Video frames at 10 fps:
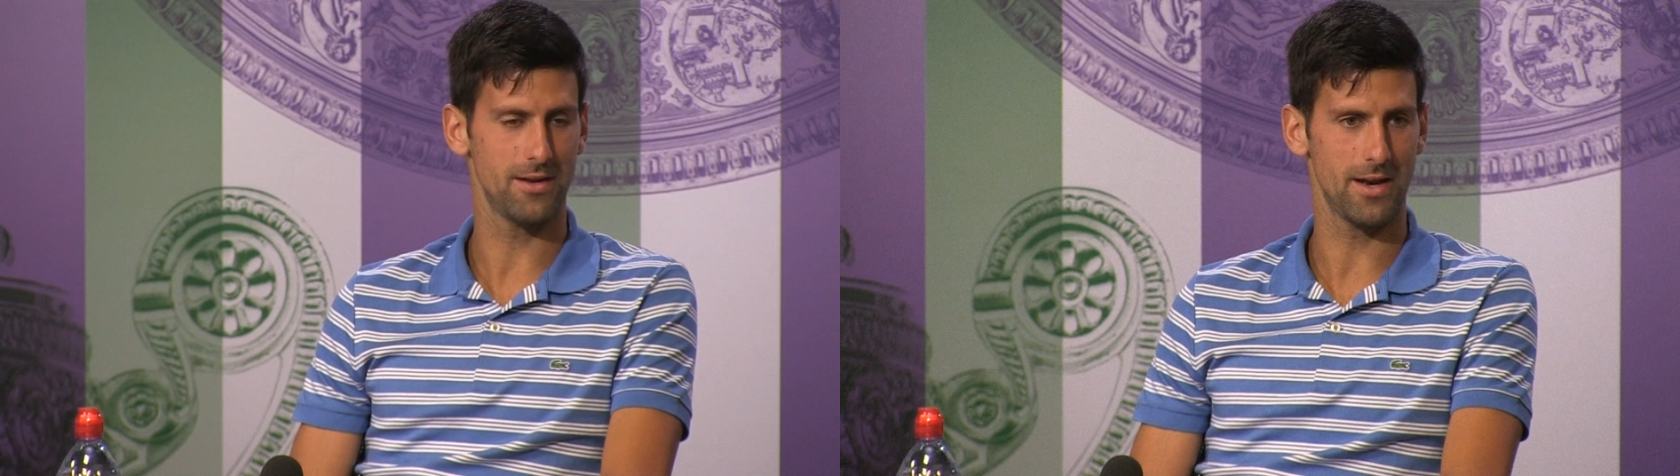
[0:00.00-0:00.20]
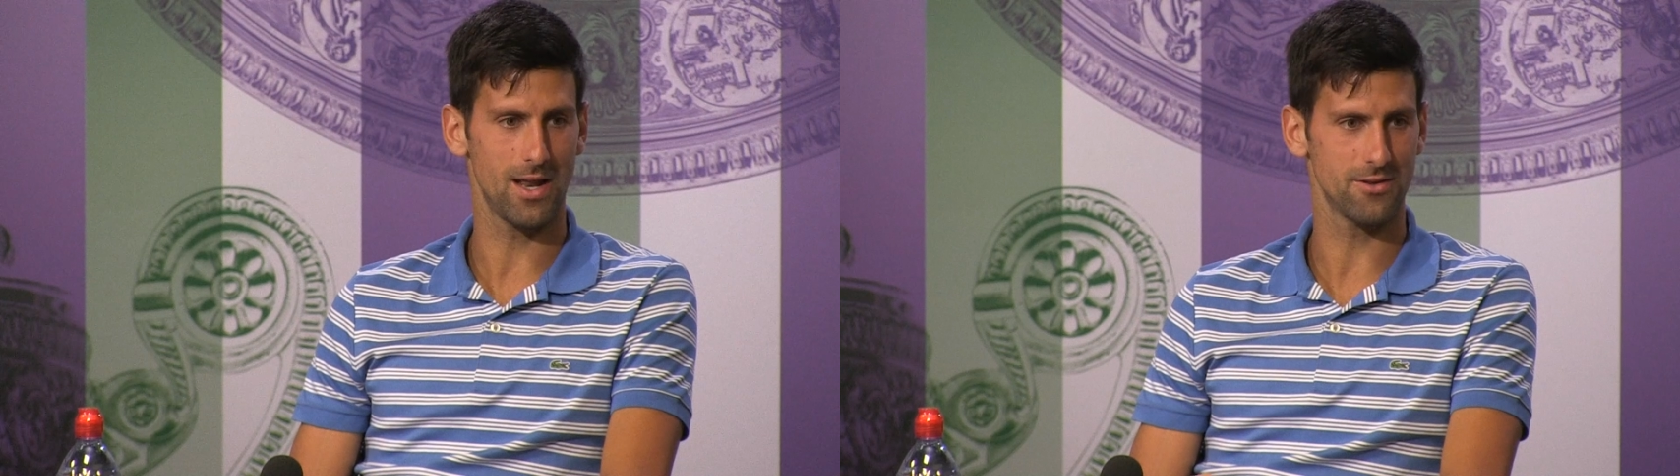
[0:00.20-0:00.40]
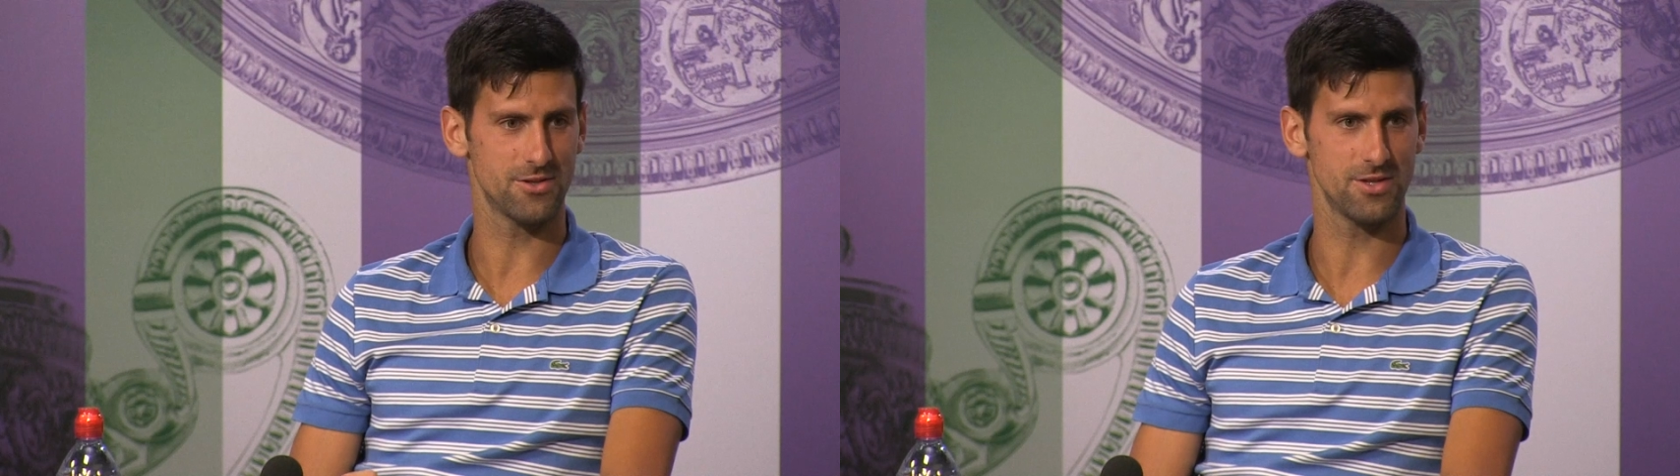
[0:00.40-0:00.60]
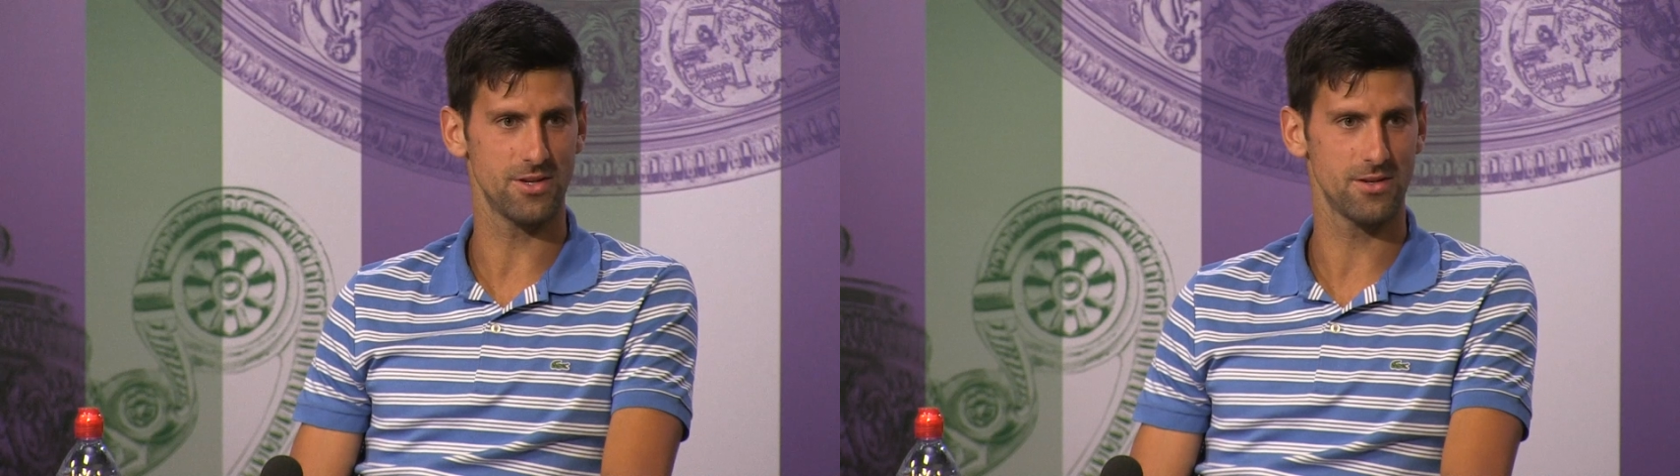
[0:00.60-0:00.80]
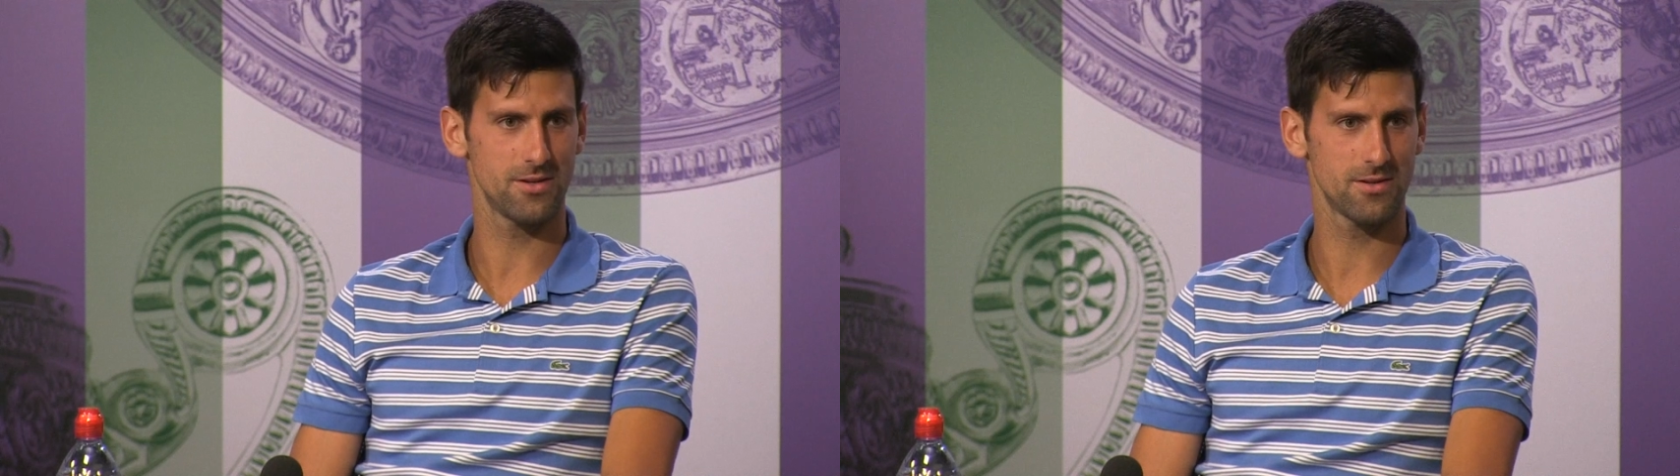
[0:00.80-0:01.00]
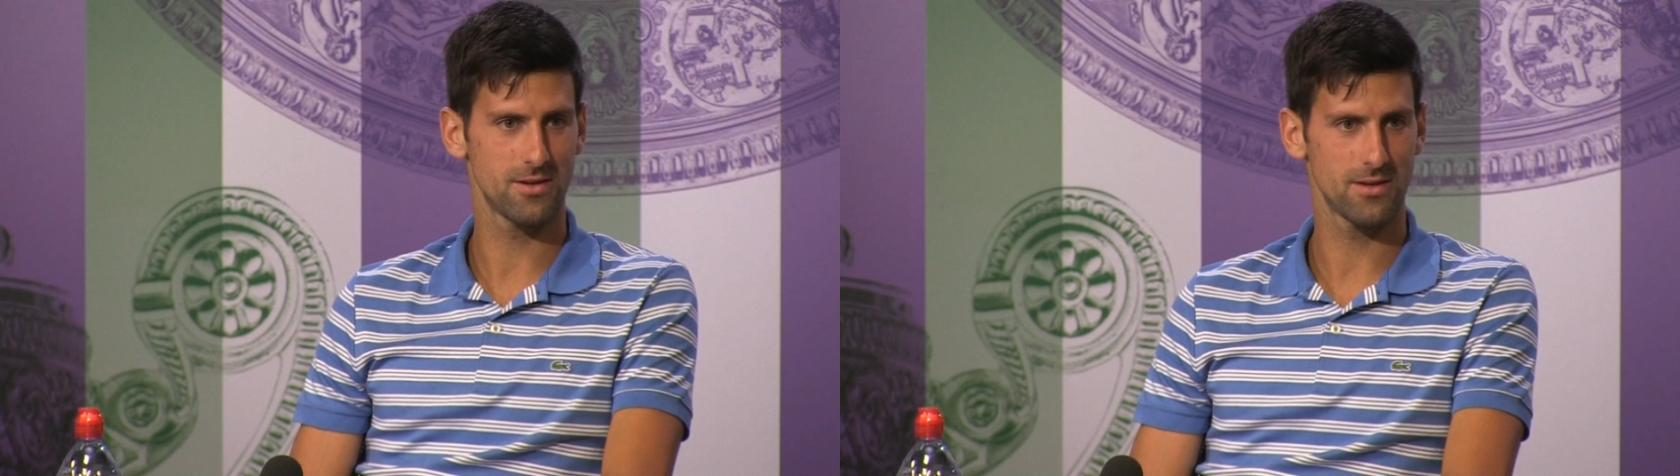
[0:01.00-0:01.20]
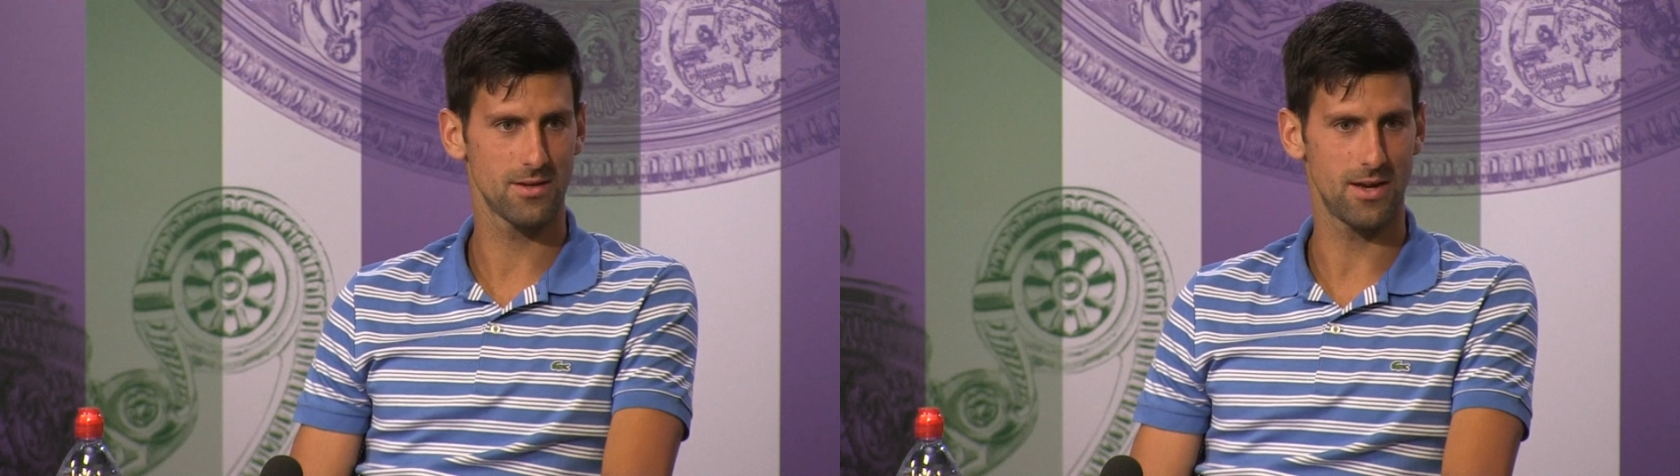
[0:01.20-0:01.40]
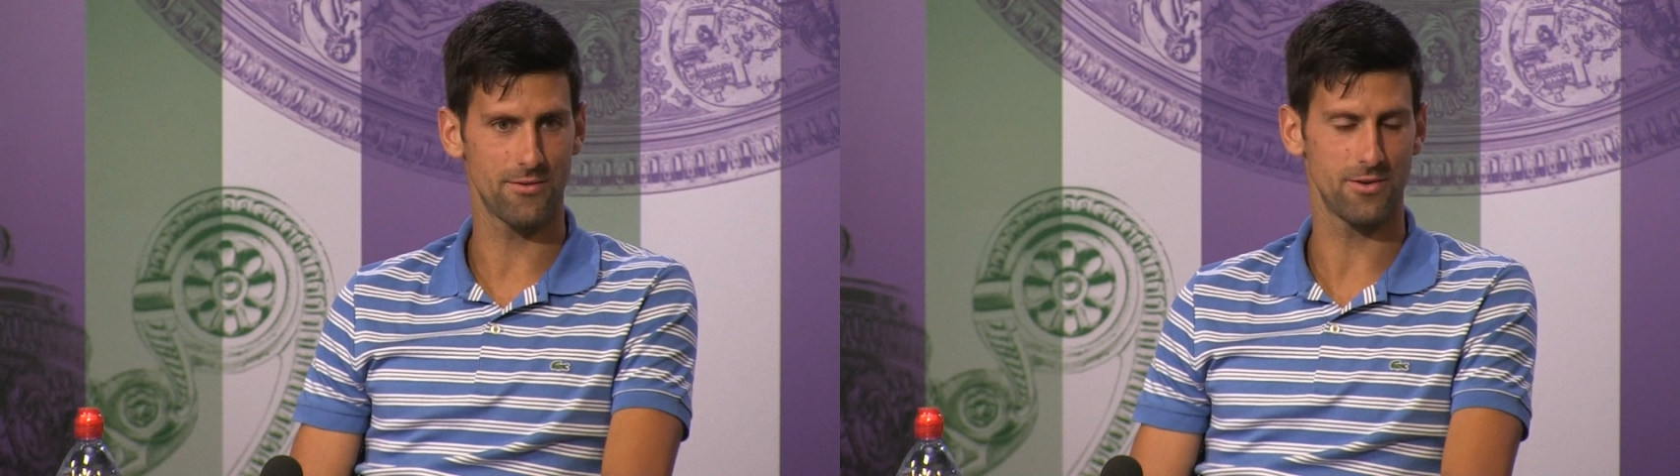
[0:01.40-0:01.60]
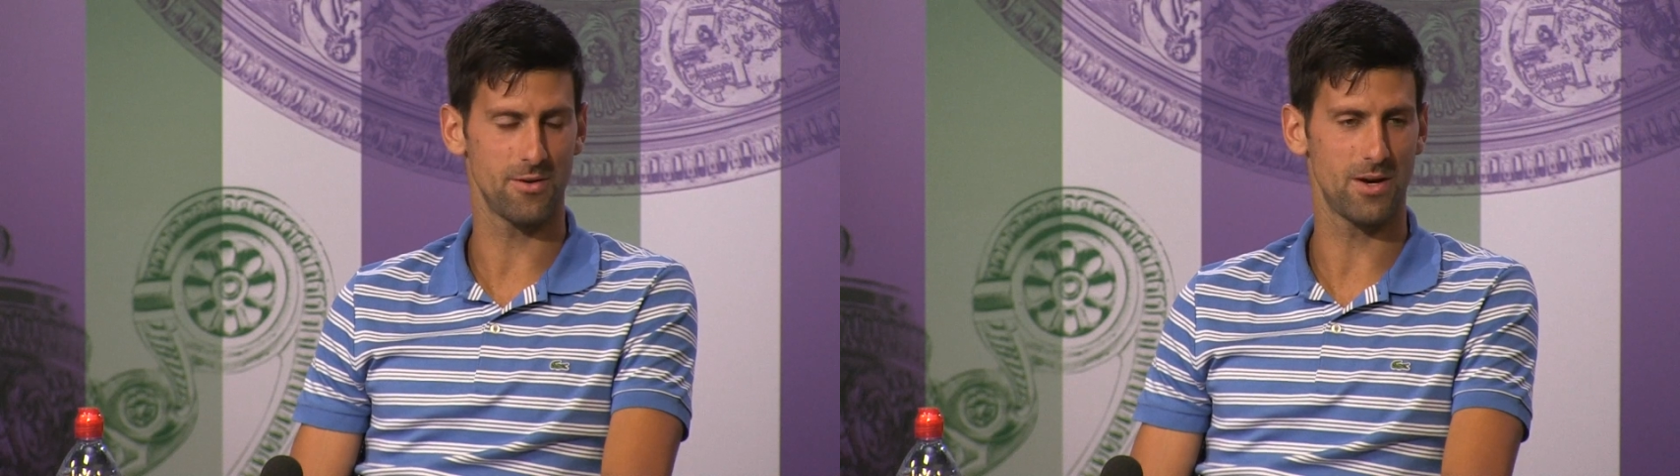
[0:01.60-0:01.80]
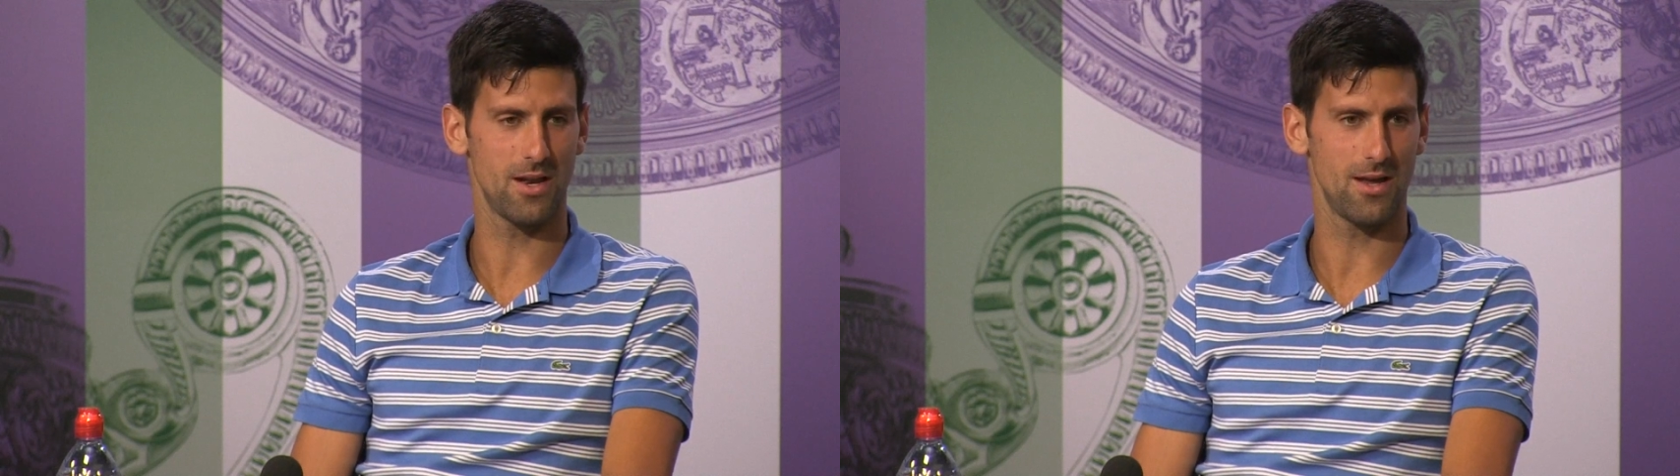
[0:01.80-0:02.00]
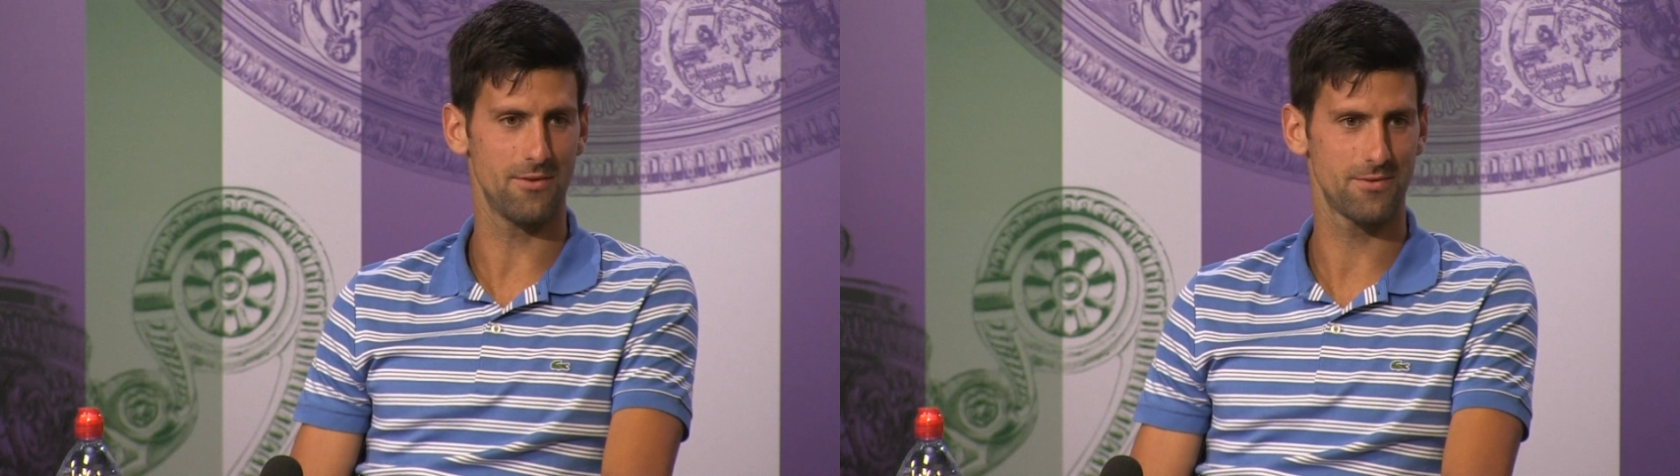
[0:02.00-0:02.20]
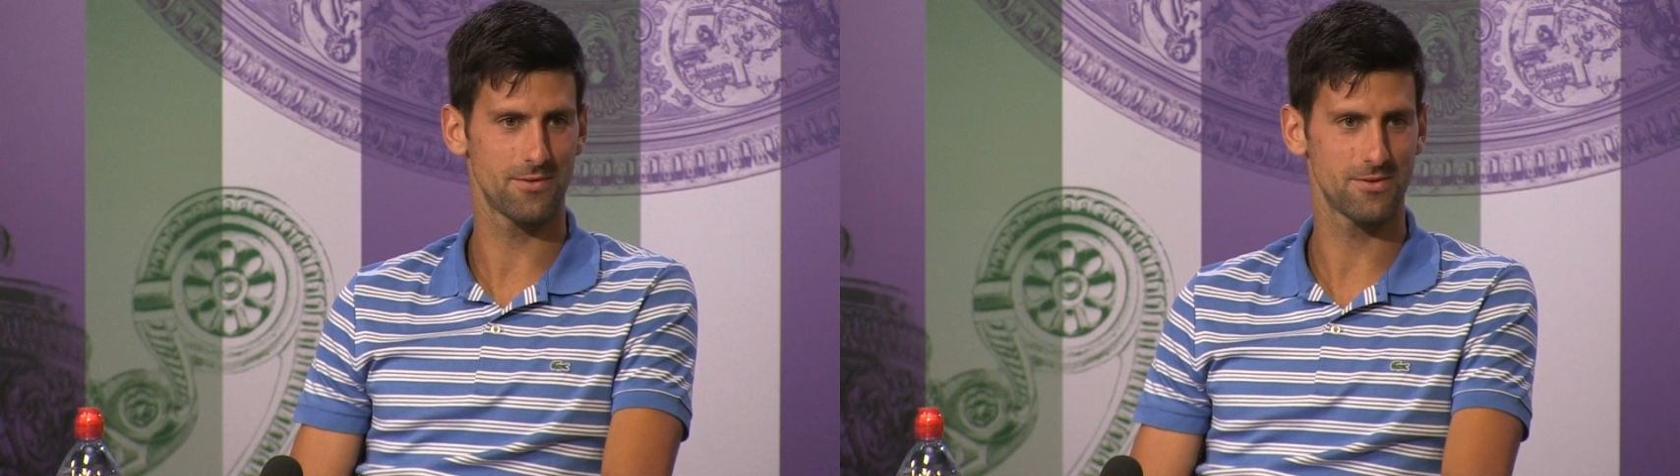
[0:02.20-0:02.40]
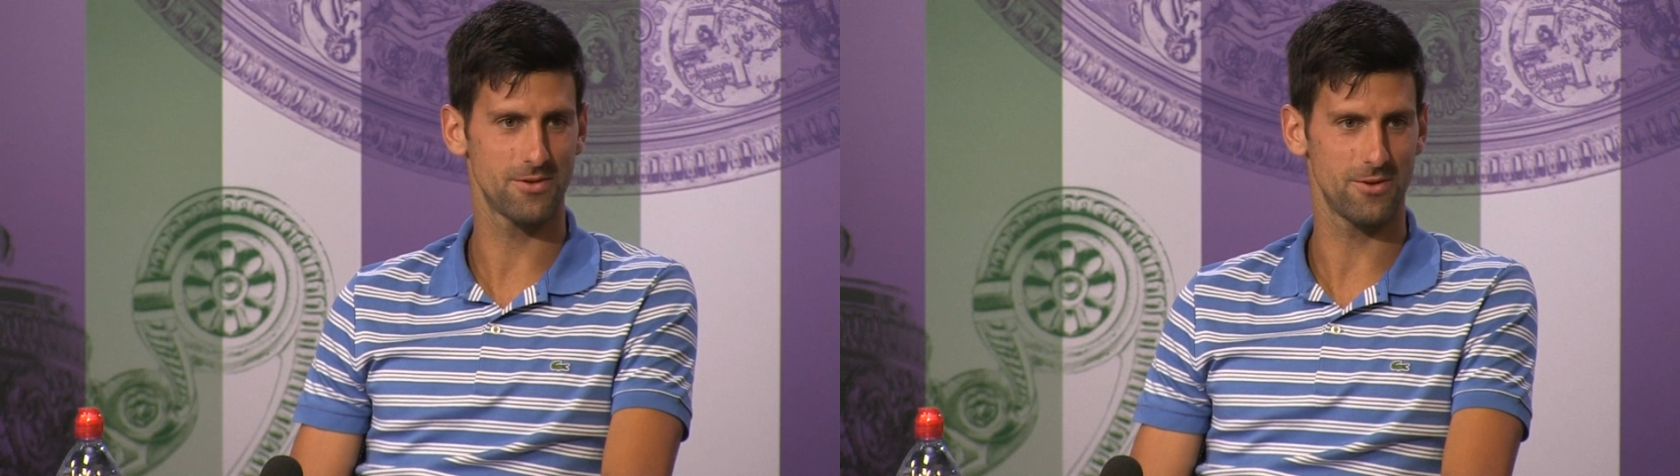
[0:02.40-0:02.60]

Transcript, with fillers: an allergy ever in my life.